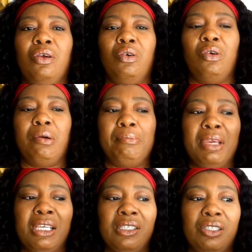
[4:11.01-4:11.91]
or
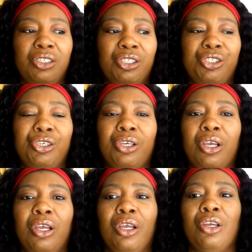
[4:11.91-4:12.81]
messages,
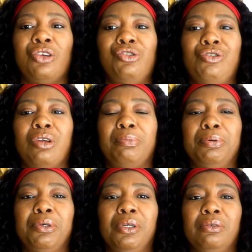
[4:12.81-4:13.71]
you can
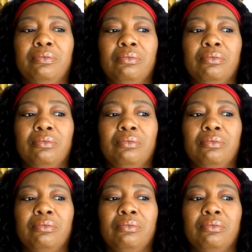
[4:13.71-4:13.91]
put